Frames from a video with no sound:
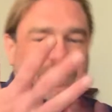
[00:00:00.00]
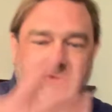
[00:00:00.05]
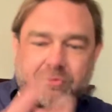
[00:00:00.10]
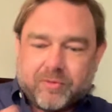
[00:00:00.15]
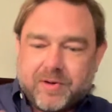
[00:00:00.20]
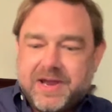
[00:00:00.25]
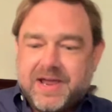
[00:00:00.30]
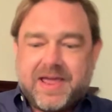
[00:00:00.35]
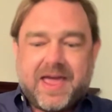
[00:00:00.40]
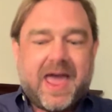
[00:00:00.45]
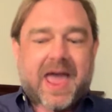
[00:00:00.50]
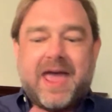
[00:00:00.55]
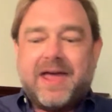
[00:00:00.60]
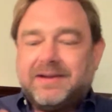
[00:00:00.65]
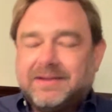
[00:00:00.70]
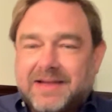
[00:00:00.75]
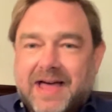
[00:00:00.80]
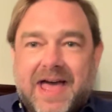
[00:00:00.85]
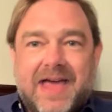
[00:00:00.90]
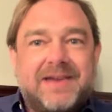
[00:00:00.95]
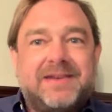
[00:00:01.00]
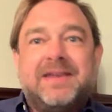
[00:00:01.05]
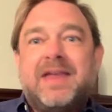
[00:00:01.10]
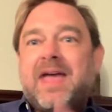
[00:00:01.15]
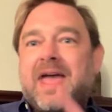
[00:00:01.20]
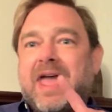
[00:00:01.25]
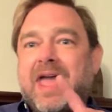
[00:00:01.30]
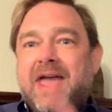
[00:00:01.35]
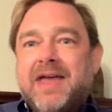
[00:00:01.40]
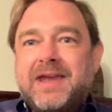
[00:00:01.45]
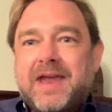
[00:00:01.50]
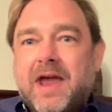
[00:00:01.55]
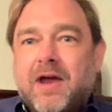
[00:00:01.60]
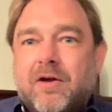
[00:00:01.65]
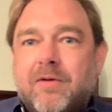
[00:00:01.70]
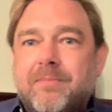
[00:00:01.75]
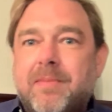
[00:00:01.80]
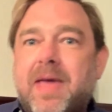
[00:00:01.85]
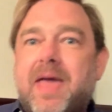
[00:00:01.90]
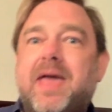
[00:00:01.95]
Greek and Latin and
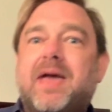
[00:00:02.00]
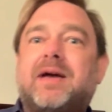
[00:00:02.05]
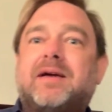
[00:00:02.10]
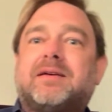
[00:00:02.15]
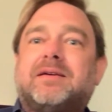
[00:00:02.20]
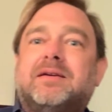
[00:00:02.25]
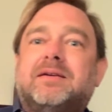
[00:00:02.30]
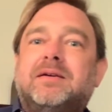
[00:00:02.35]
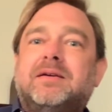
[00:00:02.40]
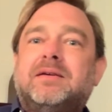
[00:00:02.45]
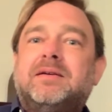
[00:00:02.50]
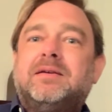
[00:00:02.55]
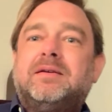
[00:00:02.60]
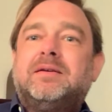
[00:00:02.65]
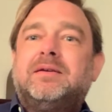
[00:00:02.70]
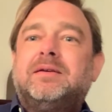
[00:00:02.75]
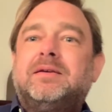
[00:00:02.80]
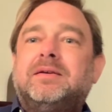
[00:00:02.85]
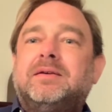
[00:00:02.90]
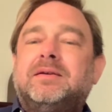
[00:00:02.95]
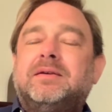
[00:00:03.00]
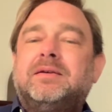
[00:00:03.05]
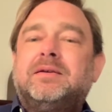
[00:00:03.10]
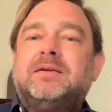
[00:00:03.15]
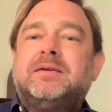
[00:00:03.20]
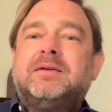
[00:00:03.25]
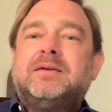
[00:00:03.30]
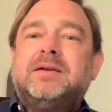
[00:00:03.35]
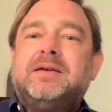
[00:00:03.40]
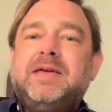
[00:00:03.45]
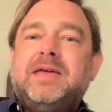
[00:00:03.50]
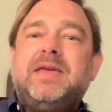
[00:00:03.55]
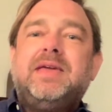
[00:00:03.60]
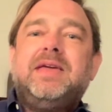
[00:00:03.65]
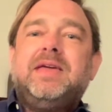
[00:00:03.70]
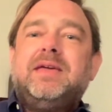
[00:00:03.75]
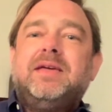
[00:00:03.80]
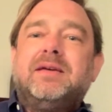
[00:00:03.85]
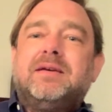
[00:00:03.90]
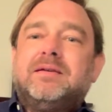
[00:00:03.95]
Aramaic,
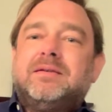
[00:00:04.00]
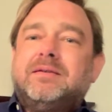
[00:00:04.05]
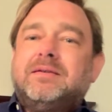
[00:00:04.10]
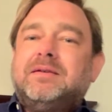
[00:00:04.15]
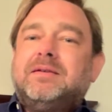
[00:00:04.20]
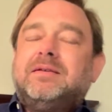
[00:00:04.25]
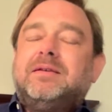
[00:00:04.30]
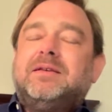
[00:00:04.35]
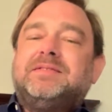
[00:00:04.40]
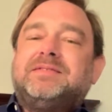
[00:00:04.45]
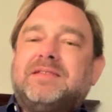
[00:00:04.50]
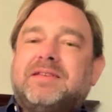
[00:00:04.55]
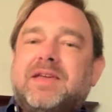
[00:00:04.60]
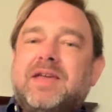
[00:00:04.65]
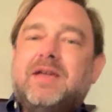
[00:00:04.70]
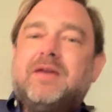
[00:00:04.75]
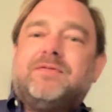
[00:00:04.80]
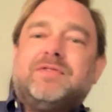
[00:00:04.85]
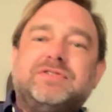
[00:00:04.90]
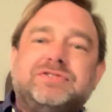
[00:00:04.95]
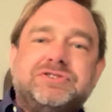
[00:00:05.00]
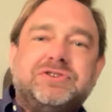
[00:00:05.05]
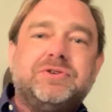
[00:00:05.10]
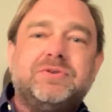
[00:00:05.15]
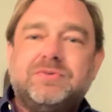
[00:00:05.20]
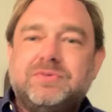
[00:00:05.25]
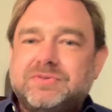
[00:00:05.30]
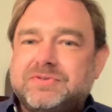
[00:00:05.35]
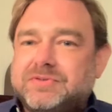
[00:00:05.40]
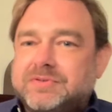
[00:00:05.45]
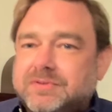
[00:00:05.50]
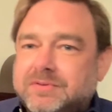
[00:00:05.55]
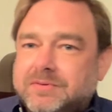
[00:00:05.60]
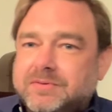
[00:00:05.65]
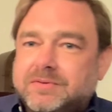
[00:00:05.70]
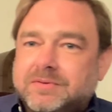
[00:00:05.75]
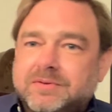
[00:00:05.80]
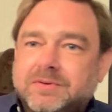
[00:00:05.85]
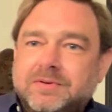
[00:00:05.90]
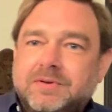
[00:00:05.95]
He is the King of the Jews
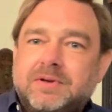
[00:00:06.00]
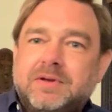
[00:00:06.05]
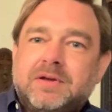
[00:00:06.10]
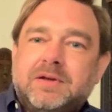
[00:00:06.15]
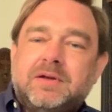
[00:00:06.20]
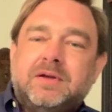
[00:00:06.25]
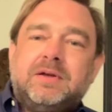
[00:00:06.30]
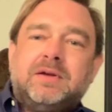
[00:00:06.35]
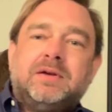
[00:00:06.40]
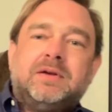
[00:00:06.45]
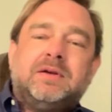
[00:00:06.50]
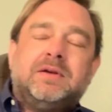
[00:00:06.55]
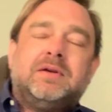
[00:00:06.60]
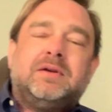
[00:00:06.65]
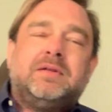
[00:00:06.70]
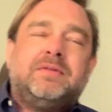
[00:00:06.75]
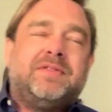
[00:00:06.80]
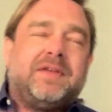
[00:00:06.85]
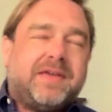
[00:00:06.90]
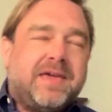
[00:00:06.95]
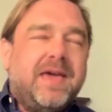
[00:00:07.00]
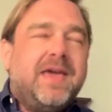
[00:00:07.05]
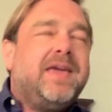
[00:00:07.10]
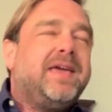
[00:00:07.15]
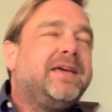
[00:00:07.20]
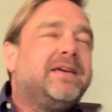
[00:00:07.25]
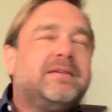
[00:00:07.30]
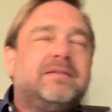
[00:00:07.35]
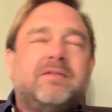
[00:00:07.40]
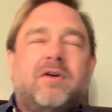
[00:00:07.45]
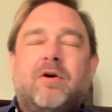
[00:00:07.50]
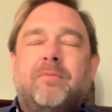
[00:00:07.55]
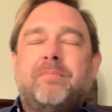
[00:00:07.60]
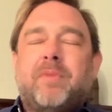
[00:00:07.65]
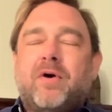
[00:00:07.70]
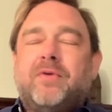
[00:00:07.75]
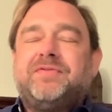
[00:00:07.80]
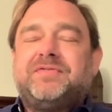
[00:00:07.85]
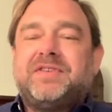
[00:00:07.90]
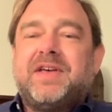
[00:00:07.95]
the king on
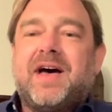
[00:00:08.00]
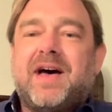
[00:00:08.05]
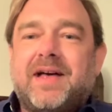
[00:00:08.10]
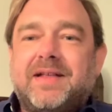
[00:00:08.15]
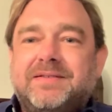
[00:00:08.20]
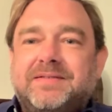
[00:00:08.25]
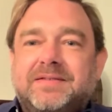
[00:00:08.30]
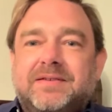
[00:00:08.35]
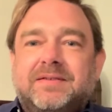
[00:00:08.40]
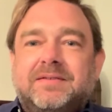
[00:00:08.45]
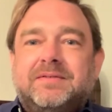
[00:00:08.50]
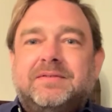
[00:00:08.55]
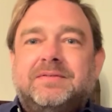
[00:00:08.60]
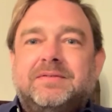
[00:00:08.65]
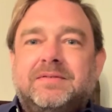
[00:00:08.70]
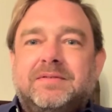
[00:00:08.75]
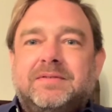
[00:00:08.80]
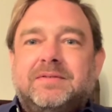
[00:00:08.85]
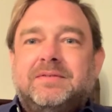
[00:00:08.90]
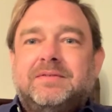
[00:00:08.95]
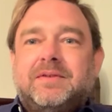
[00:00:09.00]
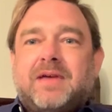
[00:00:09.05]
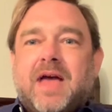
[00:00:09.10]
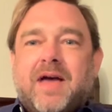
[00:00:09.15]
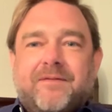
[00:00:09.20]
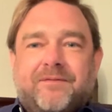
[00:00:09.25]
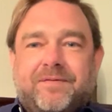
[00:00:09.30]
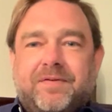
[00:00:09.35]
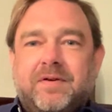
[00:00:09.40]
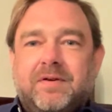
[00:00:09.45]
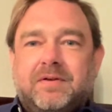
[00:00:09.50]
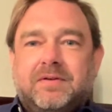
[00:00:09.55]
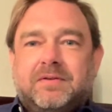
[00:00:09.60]
both sides have